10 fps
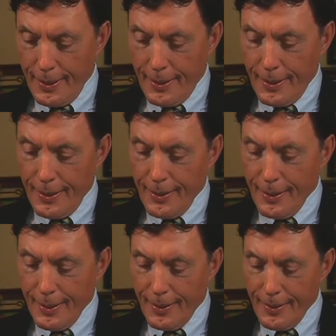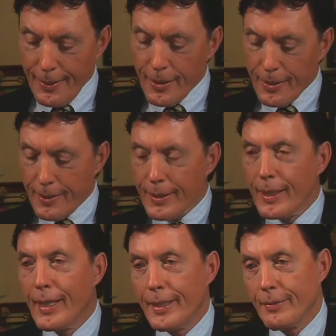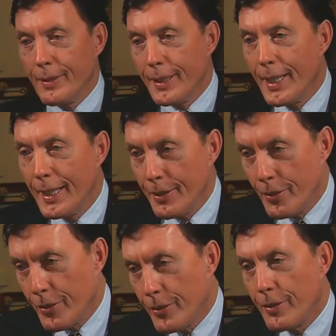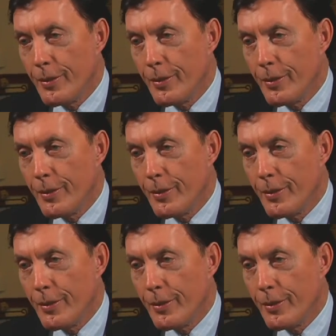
in this kind of a case,